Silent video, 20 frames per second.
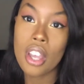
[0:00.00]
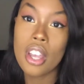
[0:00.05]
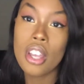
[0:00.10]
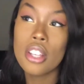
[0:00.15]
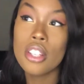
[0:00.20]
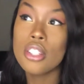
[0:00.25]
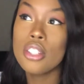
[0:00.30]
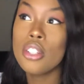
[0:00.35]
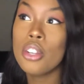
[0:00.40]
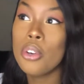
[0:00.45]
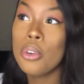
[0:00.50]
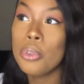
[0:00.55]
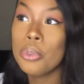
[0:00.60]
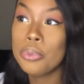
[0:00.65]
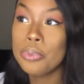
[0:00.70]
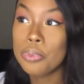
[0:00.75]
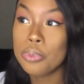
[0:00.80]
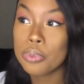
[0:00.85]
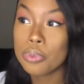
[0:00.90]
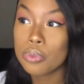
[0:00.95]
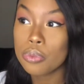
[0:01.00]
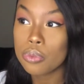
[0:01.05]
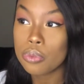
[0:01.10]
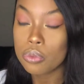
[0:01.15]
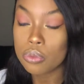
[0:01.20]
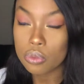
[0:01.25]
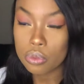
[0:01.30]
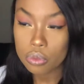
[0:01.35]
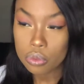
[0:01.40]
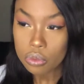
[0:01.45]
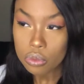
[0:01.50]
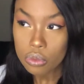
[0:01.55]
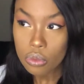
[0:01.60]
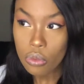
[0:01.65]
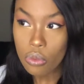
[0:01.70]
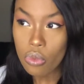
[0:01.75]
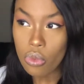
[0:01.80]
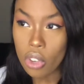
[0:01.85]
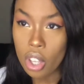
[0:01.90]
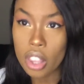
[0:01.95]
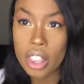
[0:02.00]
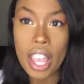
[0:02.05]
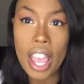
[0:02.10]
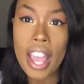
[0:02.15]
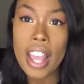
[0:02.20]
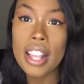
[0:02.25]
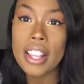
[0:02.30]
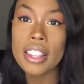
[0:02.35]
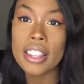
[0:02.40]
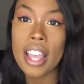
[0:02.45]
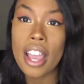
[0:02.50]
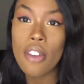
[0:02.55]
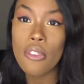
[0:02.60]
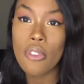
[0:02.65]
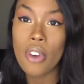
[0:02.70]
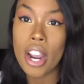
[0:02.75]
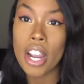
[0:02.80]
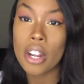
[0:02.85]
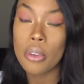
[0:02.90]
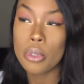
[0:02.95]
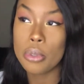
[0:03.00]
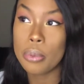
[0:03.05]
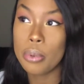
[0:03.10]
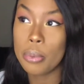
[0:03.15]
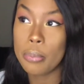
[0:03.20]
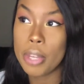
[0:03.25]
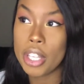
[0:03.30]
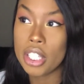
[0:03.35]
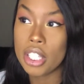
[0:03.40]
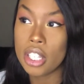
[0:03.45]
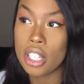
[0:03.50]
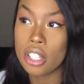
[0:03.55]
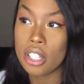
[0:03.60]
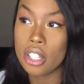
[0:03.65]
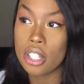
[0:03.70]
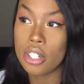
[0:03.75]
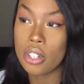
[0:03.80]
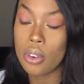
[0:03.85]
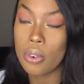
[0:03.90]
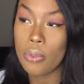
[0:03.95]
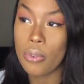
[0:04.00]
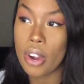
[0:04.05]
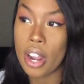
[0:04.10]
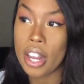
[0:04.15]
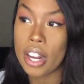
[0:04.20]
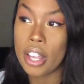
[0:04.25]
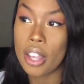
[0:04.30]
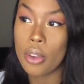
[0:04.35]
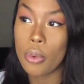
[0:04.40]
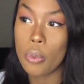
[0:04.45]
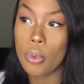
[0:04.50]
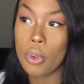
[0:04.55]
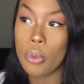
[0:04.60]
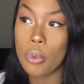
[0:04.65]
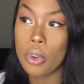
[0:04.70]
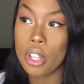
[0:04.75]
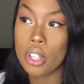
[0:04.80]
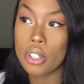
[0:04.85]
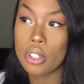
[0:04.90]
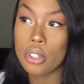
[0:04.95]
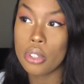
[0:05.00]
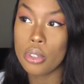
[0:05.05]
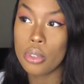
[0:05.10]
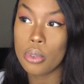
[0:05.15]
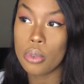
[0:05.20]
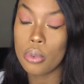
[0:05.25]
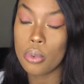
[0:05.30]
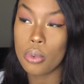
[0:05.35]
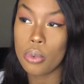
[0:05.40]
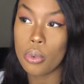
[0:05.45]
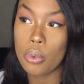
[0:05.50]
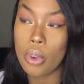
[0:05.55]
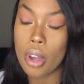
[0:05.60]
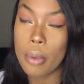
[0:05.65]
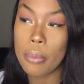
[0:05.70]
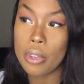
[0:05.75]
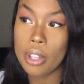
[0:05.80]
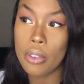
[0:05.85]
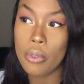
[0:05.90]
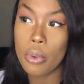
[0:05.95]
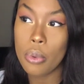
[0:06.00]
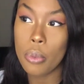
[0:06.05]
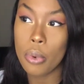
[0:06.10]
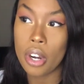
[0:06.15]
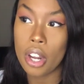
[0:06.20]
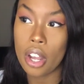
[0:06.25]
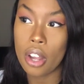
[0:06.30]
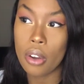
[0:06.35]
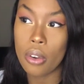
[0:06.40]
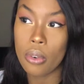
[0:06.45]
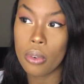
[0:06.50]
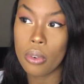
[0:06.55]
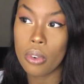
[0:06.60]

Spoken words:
So that Friday was basically just a chill Friday. We went to, I believe we went out